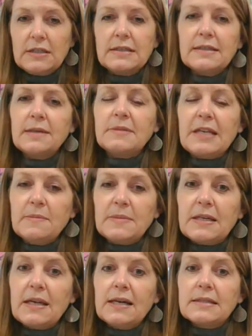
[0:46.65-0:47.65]
Sometimes
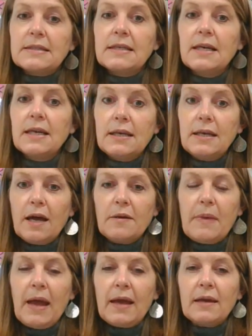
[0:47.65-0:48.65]
it has
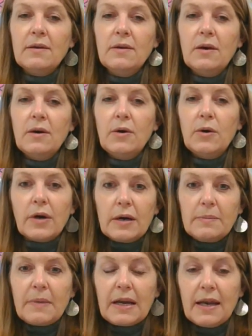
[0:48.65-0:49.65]
nutmeg, or
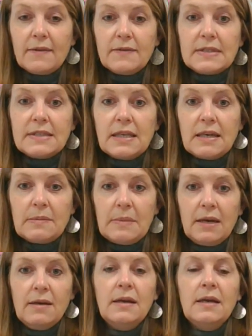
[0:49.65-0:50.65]
it might have
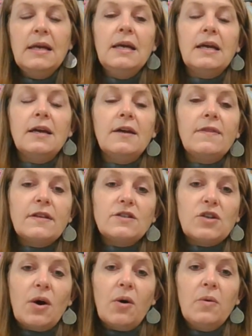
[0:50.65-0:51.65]
cinnamon in the
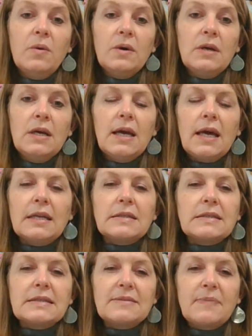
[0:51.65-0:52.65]
dough, and
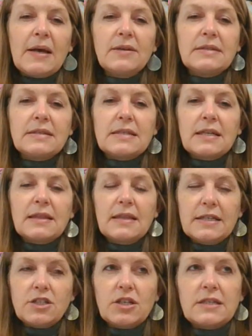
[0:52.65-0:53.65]
it smells
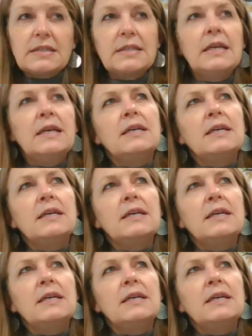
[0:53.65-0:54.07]
delicious.